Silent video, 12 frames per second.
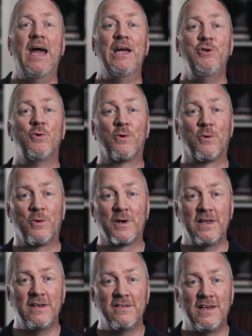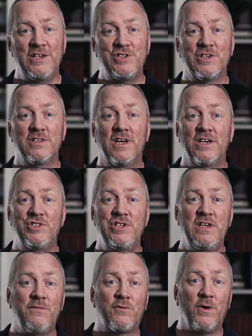and your organization
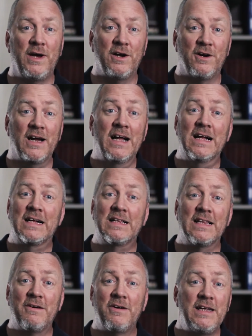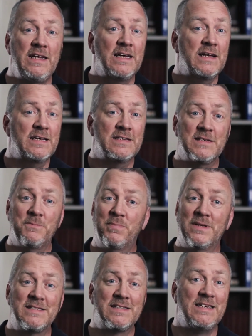achieve greater clarity,
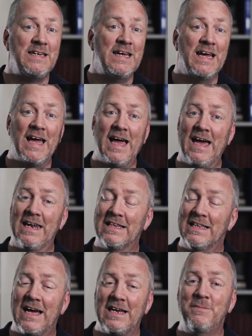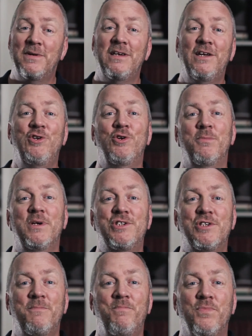simplicity, and alignment in your
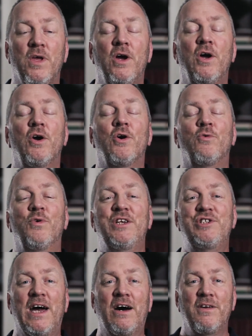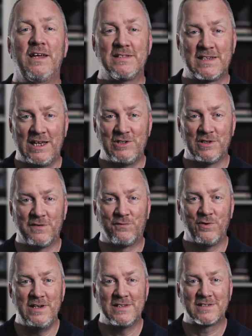mission, reach out and schedule a
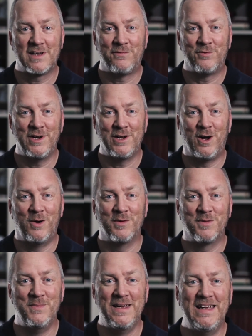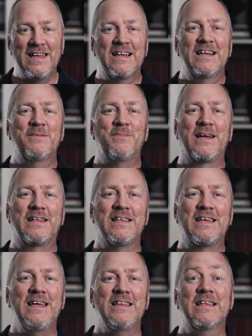free discovery call with me by
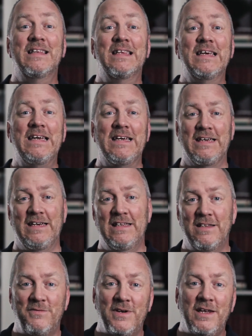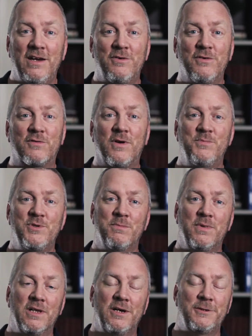clicking the link in the video description
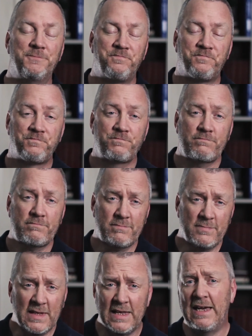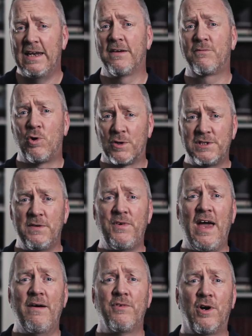below. And of course, if
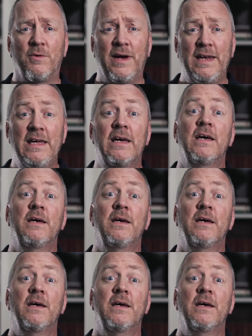you haven't already,